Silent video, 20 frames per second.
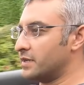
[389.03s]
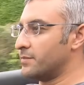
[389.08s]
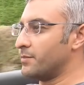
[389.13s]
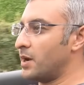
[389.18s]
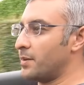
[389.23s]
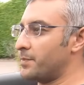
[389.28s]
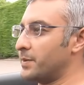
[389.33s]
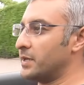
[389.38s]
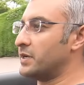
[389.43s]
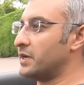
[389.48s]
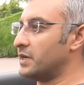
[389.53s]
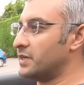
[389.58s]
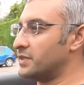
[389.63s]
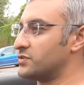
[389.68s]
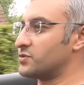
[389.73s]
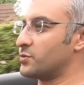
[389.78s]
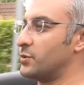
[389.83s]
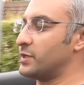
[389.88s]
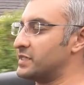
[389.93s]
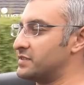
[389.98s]
It might be an early
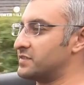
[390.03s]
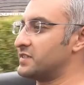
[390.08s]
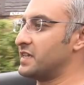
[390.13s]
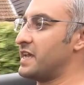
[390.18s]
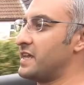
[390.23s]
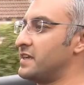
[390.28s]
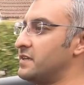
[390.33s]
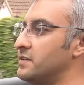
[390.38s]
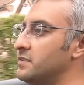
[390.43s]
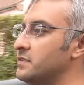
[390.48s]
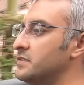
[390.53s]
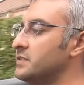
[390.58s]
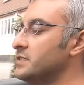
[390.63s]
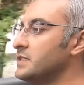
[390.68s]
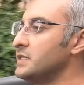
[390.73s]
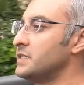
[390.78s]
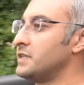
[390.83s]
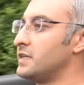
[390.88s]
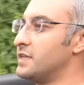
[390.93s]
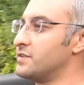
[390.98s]
2010.
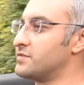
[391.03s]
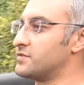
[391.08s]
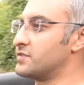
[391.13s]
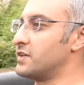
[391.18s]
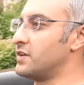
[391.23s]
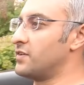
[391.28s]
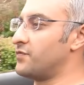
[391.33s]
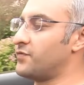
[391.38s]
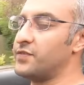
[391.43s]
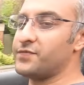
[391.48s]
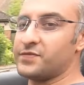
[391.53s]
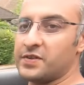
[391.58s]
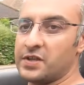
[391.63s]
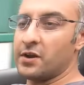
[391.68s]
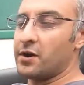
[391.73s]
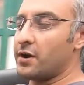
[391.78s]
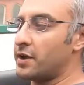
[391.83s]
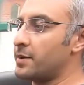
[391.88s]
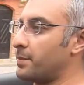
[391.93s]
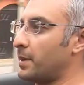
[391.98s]
It's a
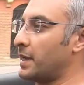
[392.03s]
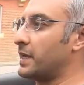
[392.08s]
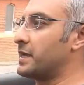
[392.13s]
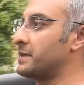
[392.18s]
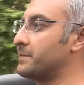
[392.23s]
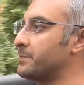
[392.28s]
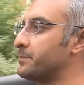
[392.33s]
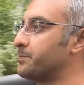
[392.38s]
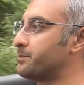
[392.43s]
59 plate.